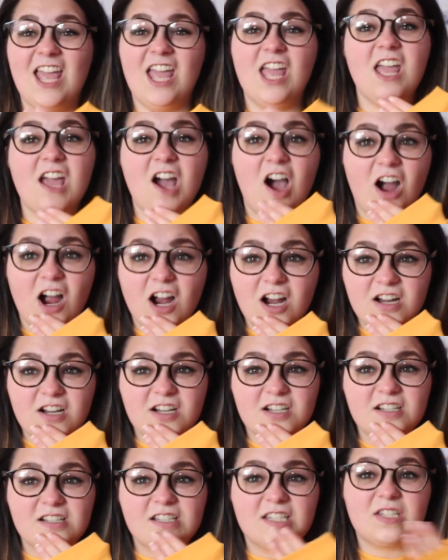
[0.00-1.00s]
it
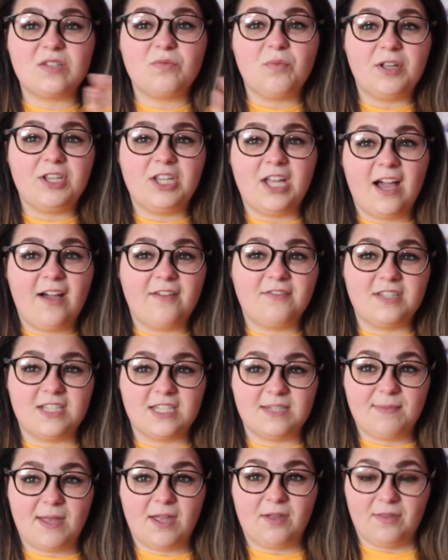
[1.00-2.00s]
hurts when you have to
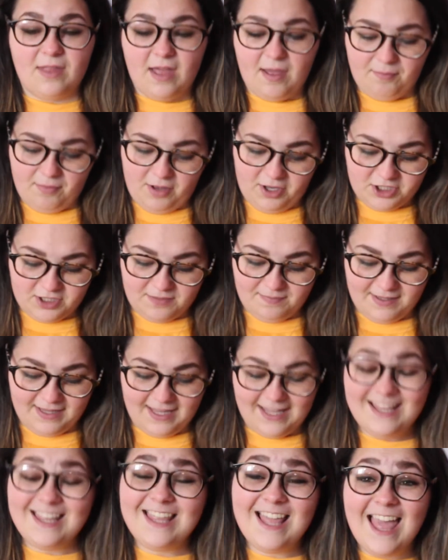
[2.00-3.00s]
smile that much and be
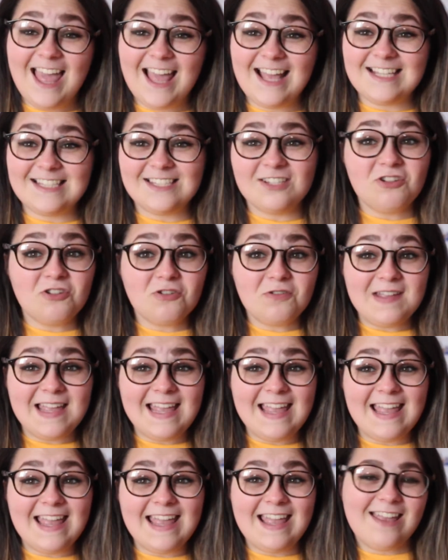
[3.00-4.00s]
like, yes, are you
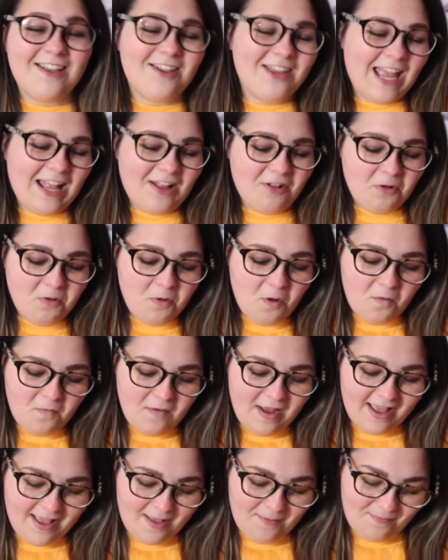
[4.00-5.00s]
okay? Are you getting all
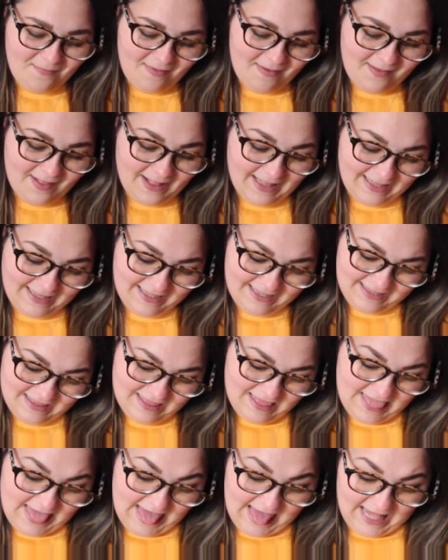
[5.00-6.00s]

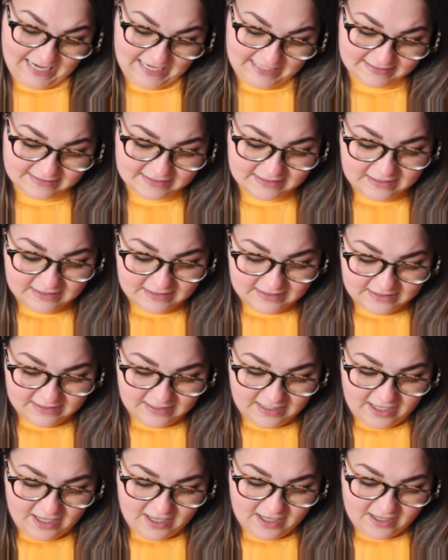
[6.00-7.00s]
right?
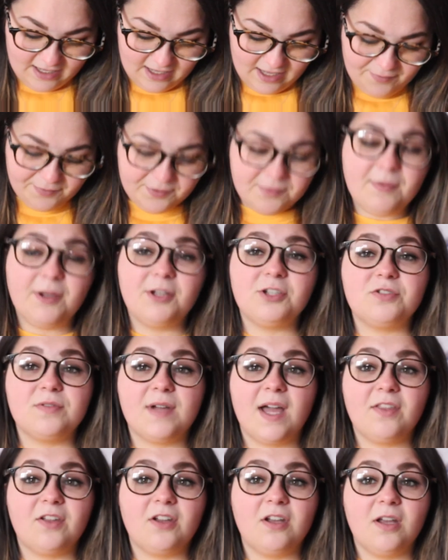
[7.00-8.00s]
I would much
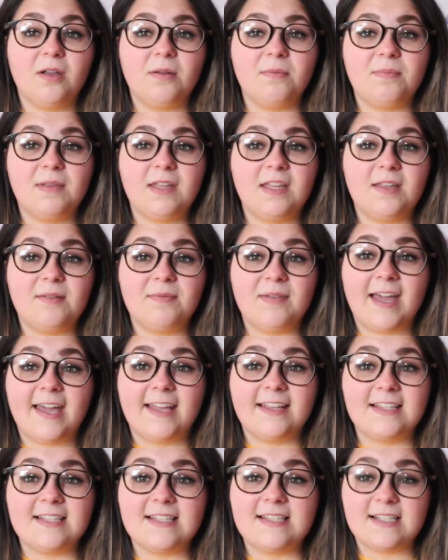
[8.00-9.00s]
rather be
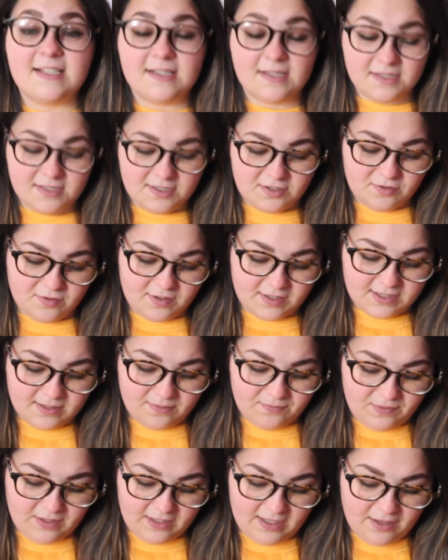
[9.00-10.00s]
behind the scenes doing
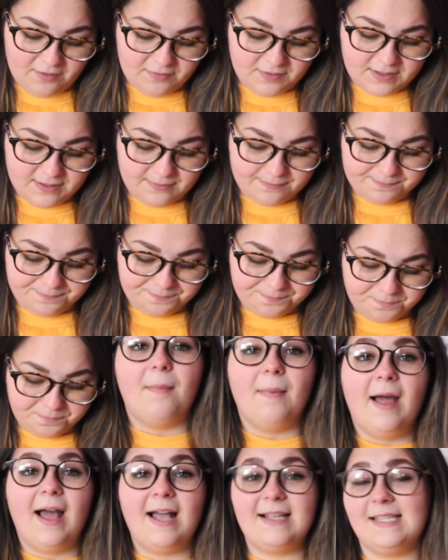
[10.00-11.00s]
something else.
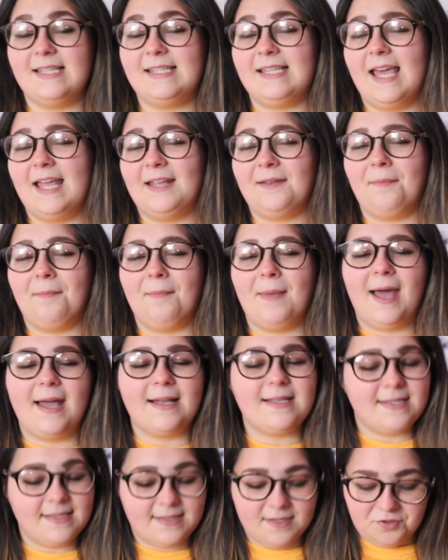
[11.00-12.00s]
As I said,
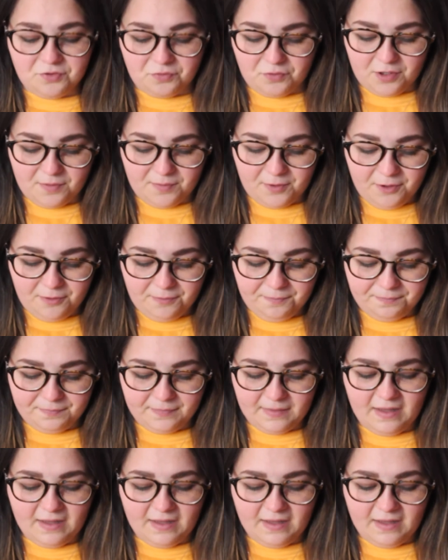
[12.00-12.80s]
Max is adorable.